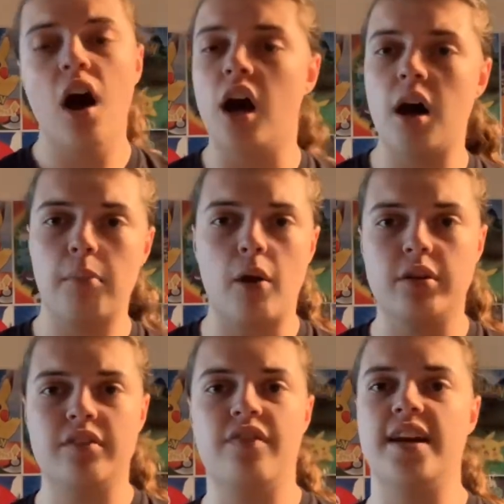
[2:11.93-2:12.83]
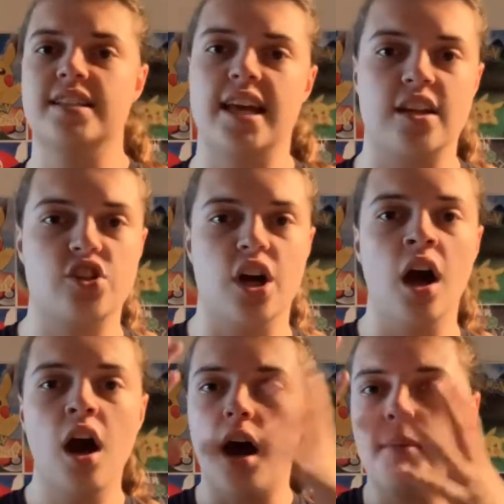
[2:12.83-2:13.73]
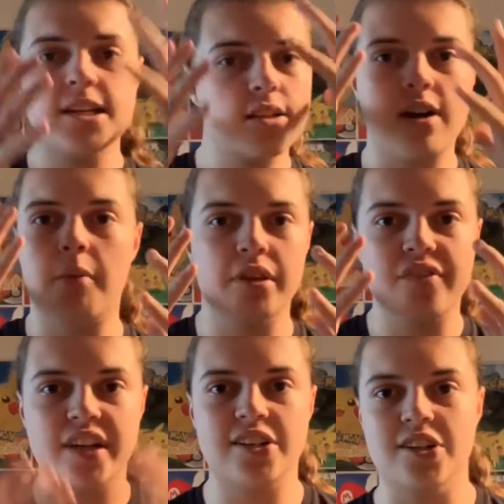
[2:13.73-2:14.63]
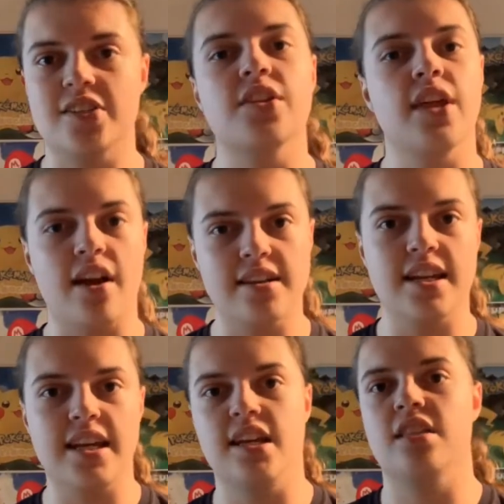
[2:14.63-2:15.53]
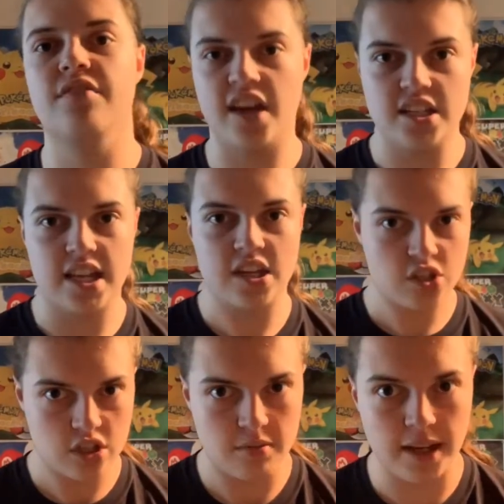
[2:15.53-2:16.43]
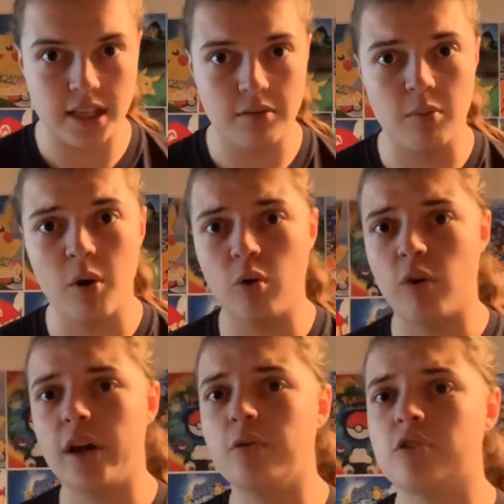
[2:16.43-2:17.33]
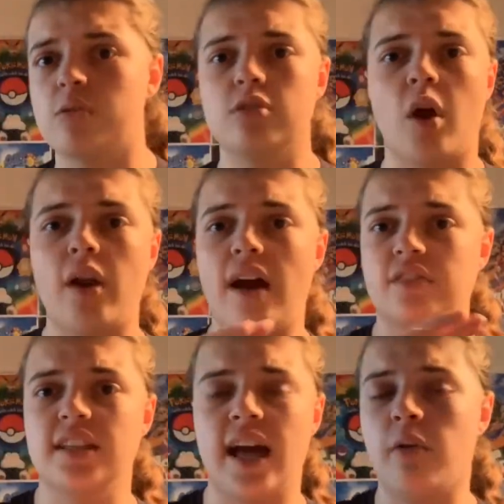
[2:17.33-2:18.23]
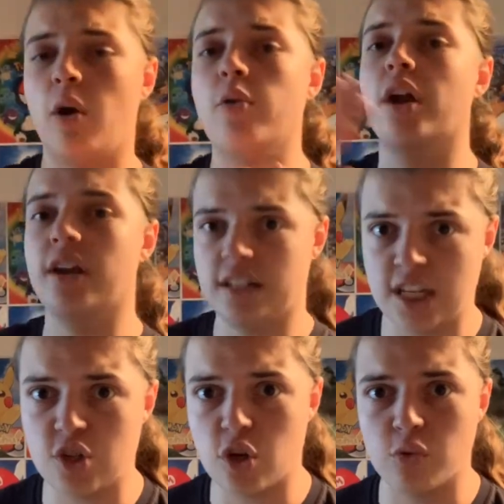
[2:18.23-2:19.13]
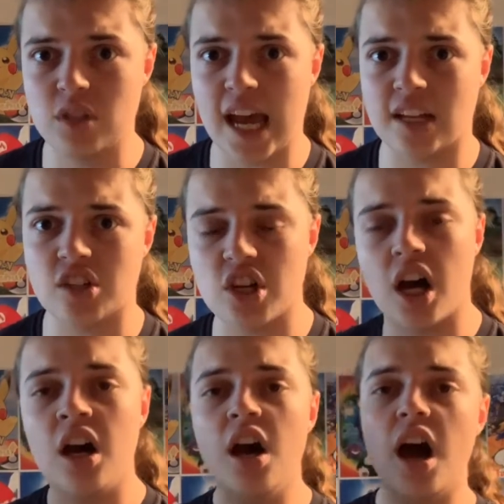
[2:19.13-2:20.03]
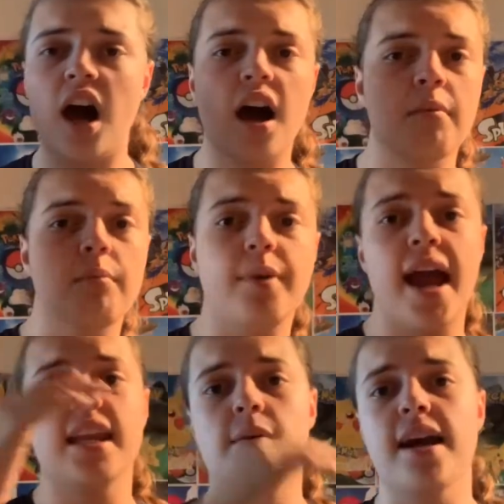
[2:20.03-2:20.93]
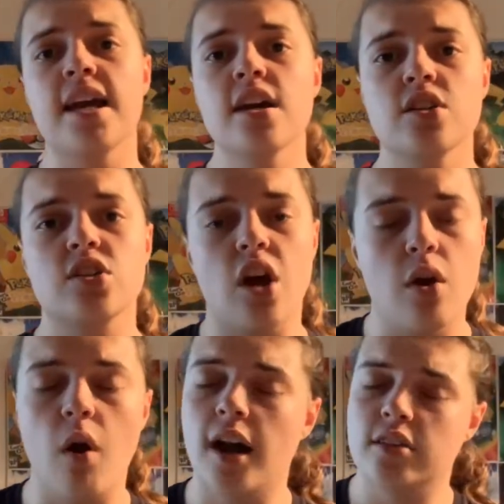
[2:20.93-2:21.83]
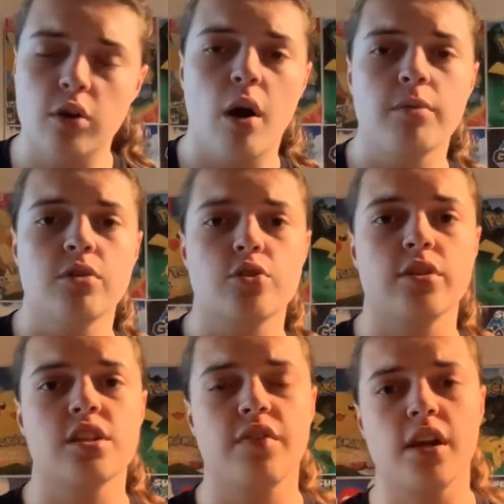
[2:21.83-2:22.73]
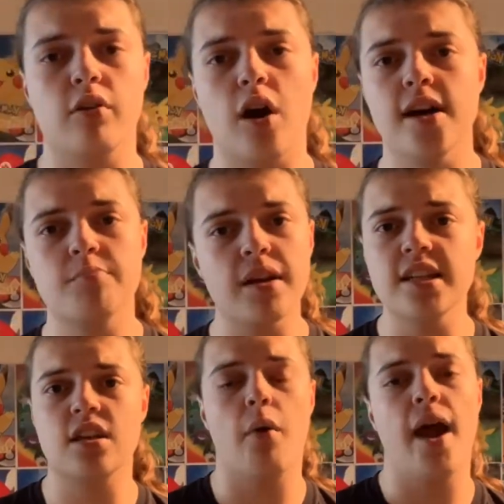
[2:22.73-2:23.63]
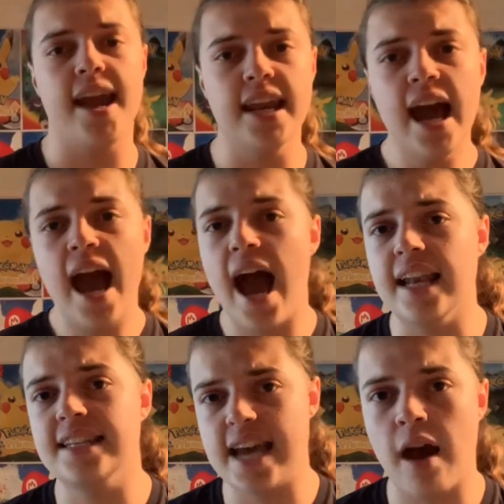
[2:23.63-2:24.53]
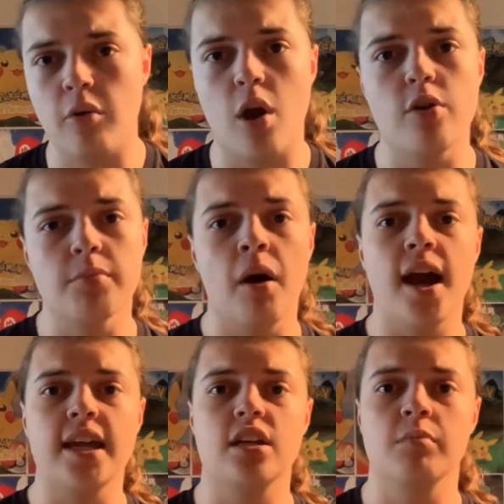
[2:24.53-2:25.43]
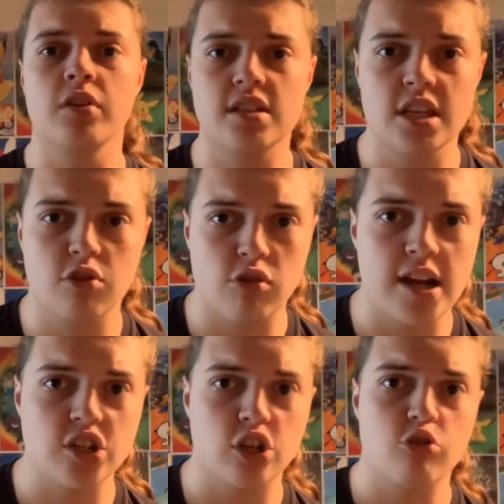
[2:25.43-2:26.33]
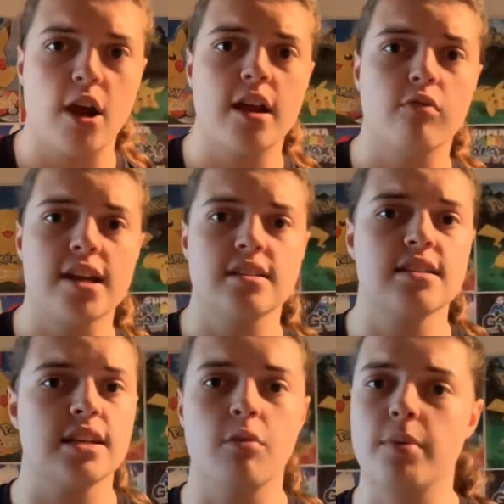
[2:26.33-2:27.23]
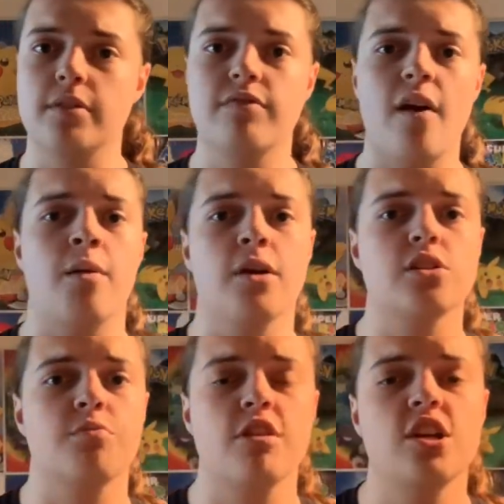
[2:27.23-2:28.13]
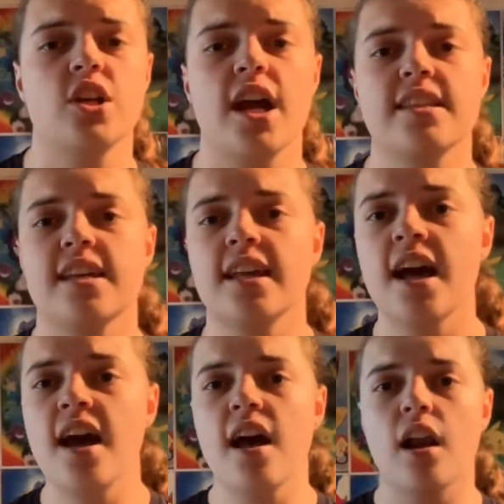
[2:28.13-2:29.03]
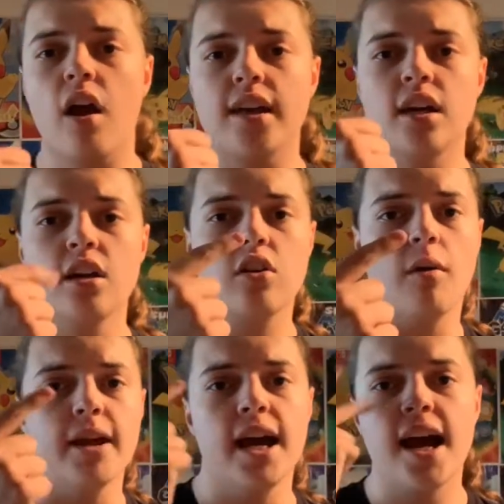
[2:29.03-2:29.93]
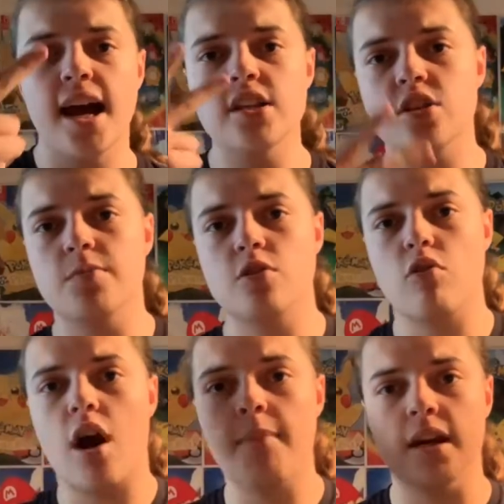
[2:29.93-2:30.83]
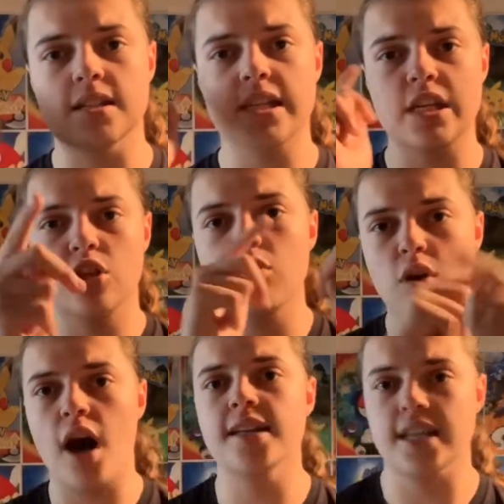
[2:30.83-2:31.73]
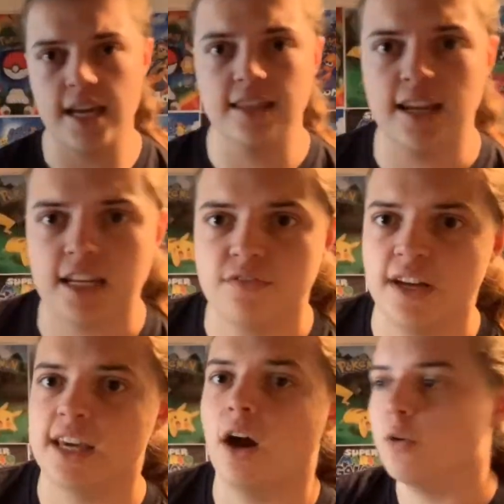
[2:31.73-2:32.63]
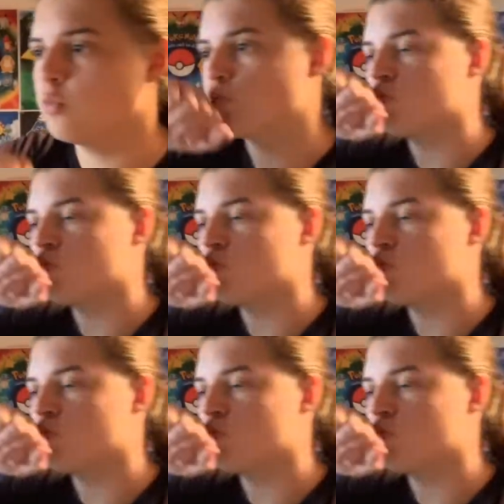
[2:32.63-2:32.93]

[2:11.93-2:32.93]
I uploaded the face texture, I messed around with the features, then I deleted the face texture to make it more real, so you don't have to download an additional texture. Um, but anyway, so I do hope you enjoyed this video, guys. Please go ahead and download my community creation creator wrestlers. It would be very much appreciated. Like, comment, and subscribe, and I'll I'll see you guys in the next video.